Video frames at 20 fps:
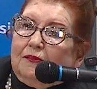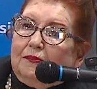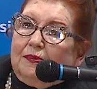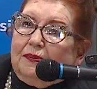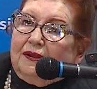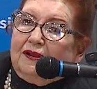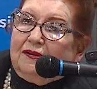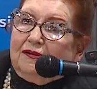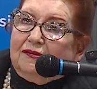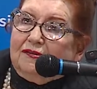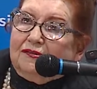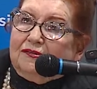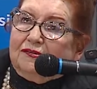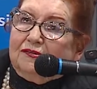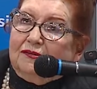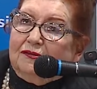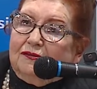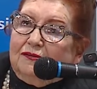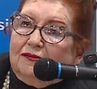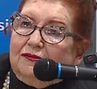pair of
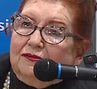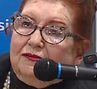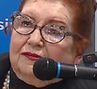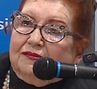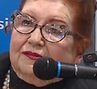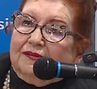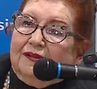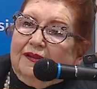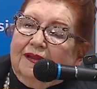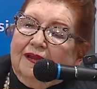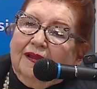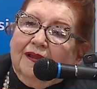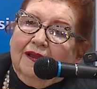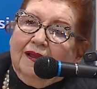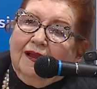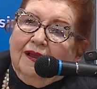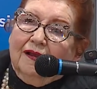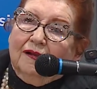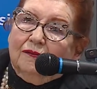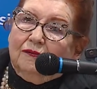shoes,
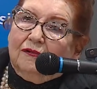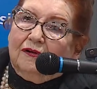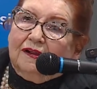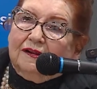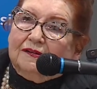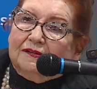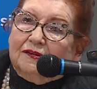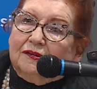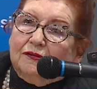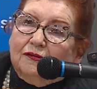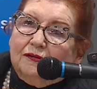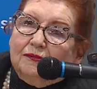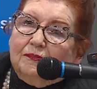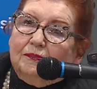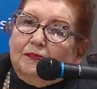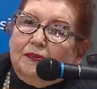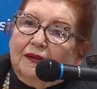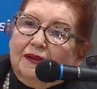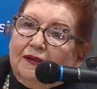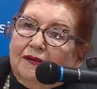one
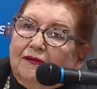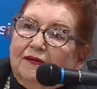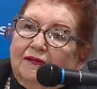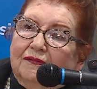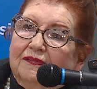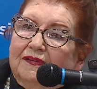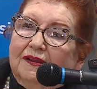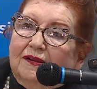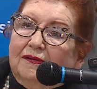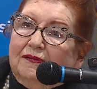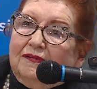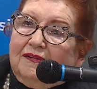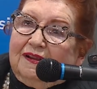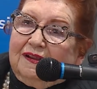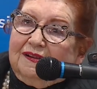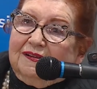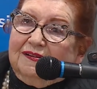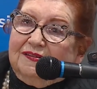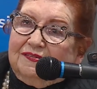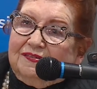good pair of
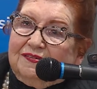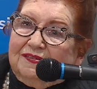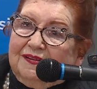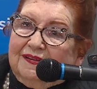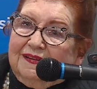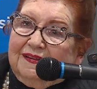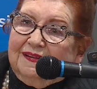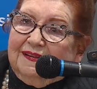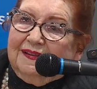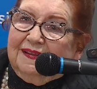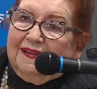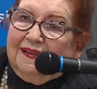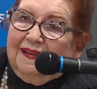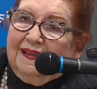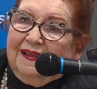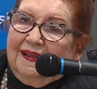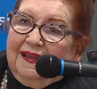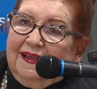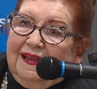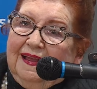earrings.
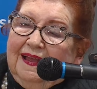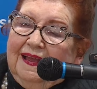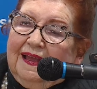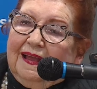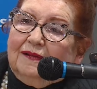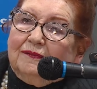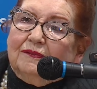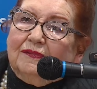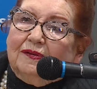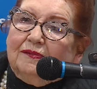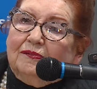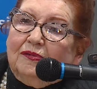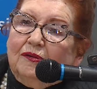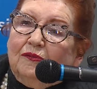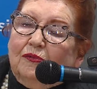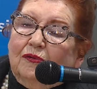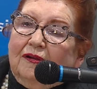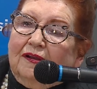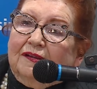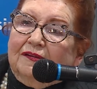And when we
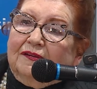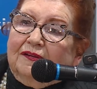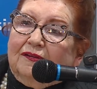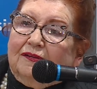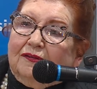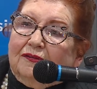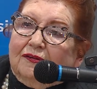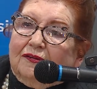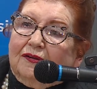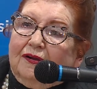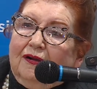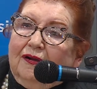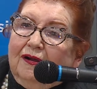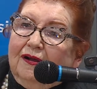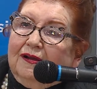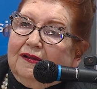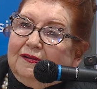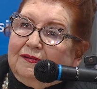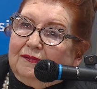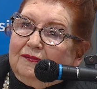wanted to look
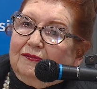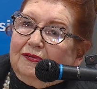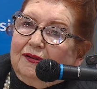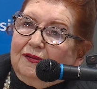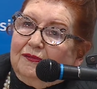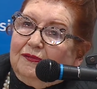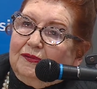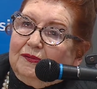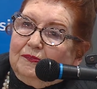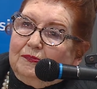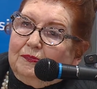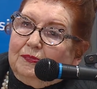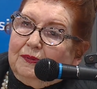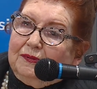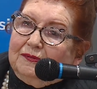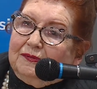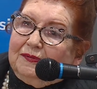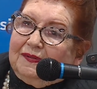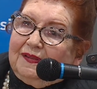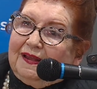hot, we would
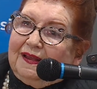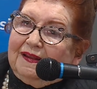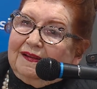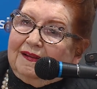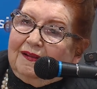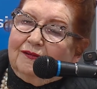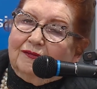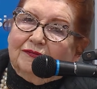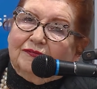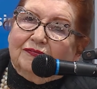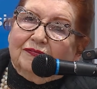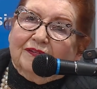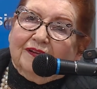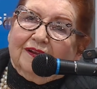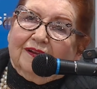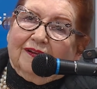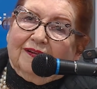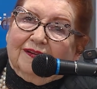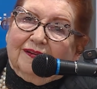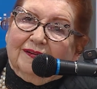put that outfit
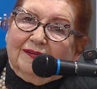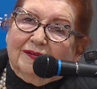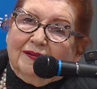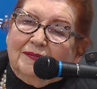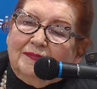on.